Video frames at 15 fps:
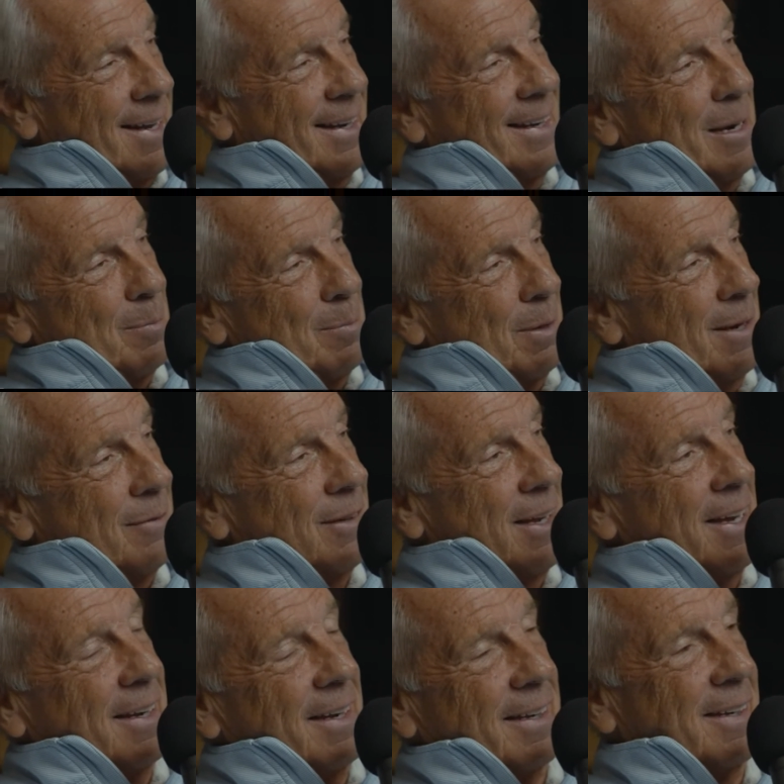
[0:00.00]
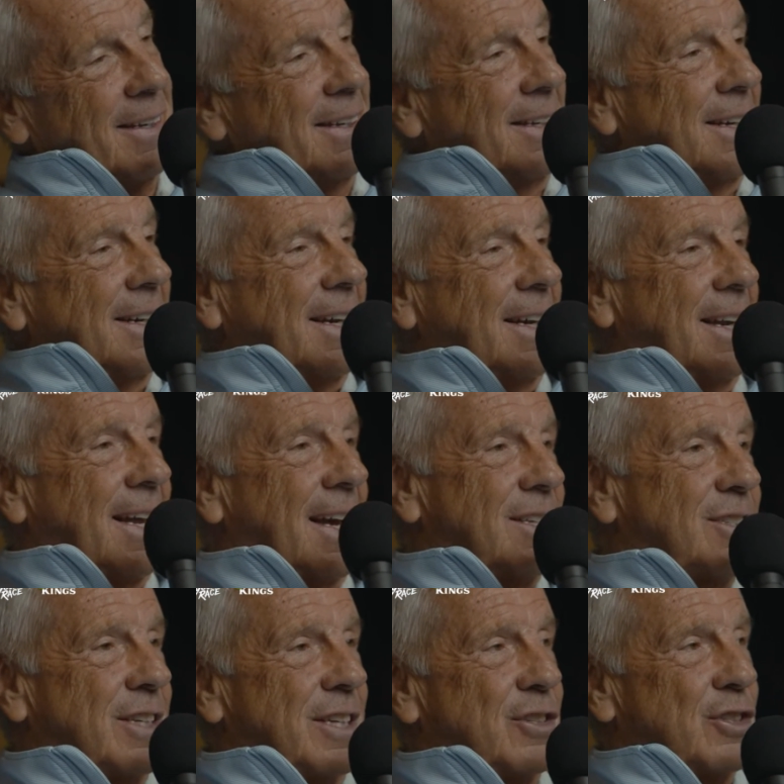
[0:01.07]
it up left-handed. And
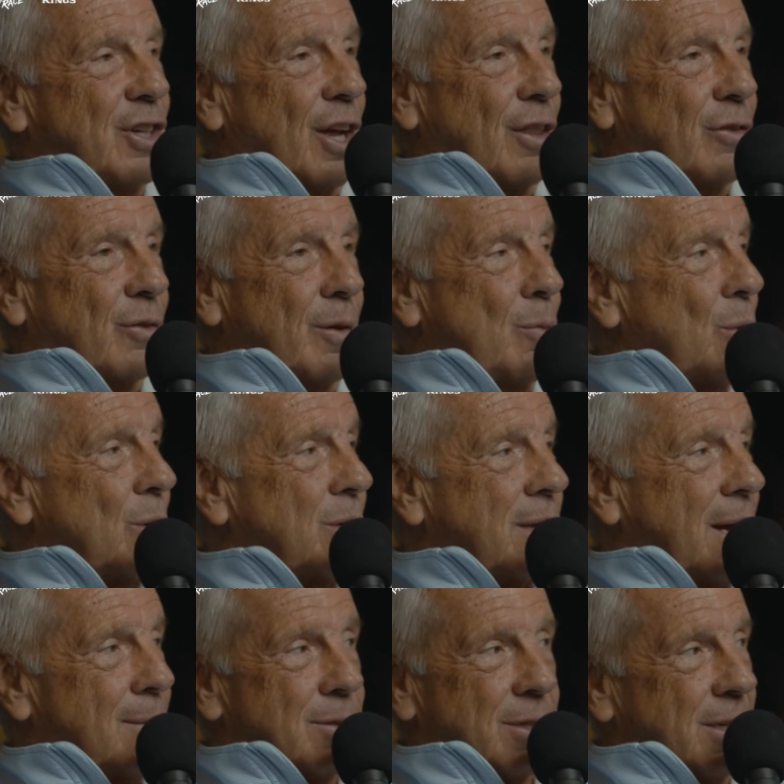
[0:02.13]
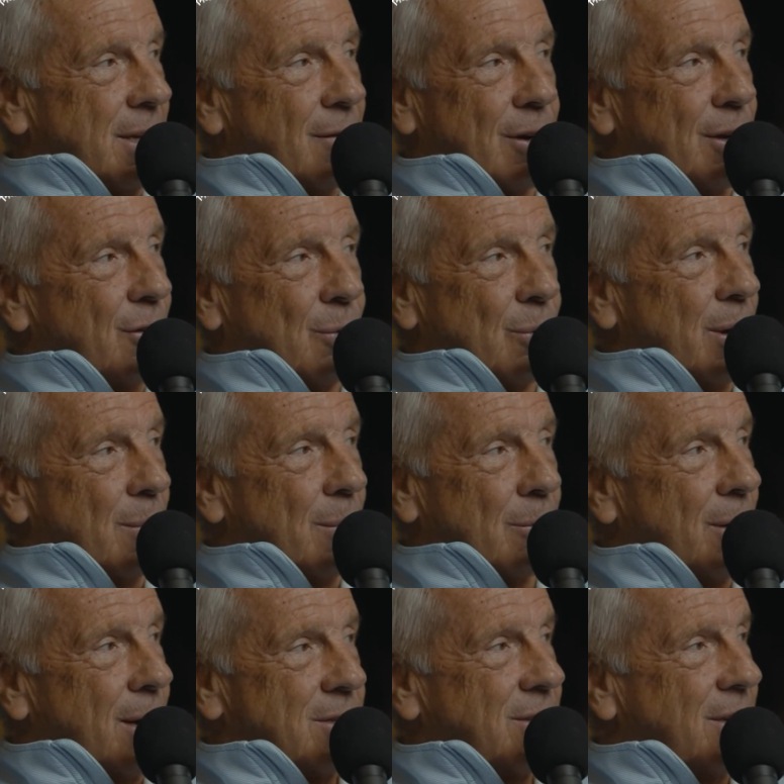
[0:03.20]
he shot 3 more times and never hit the rim the
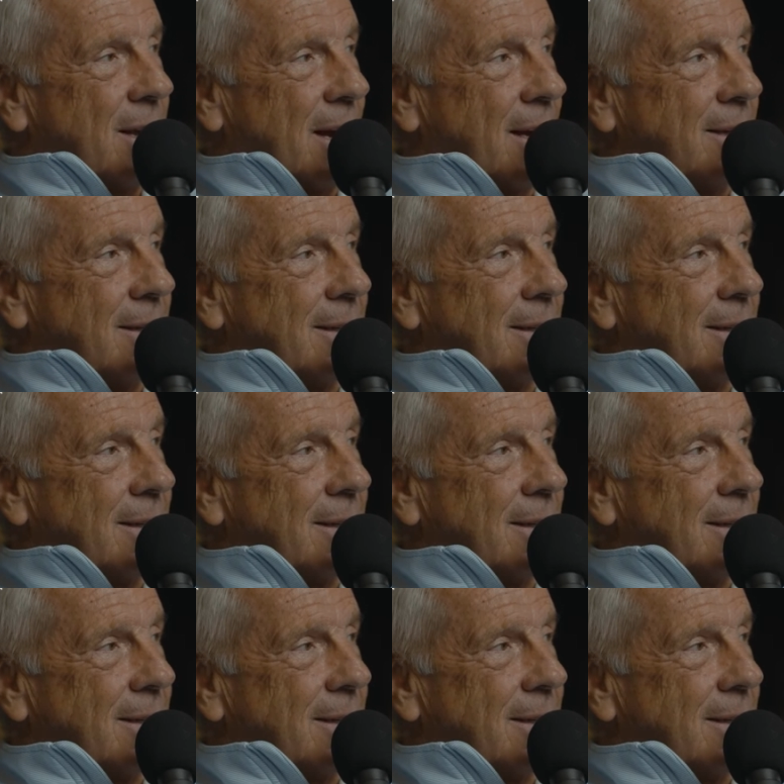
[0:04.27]
rest of the night.